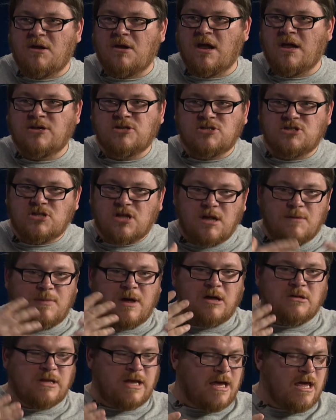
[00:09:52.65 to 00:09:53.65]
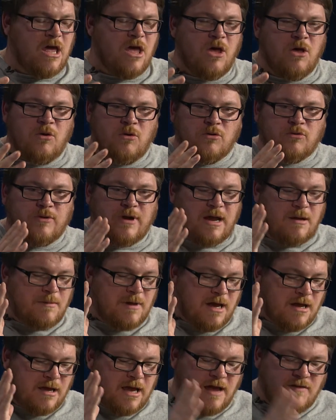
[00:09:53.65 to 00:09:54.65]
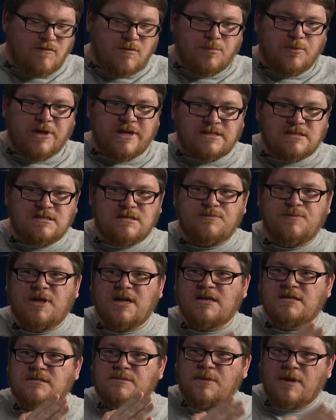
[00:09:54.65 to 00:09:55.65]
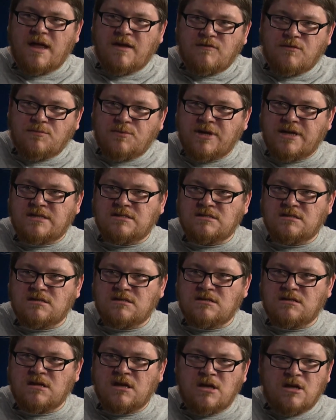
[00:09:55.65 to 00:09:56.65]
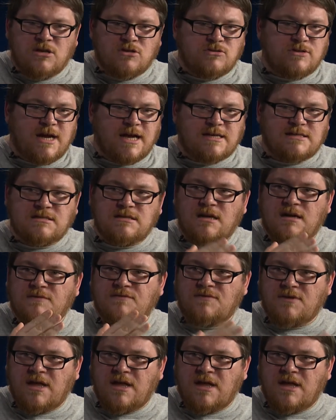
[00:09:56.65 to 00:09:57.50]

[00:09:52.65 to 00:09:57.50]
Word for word: I just thought about like, well, great, I have a place to mix, I have a place to track stuff.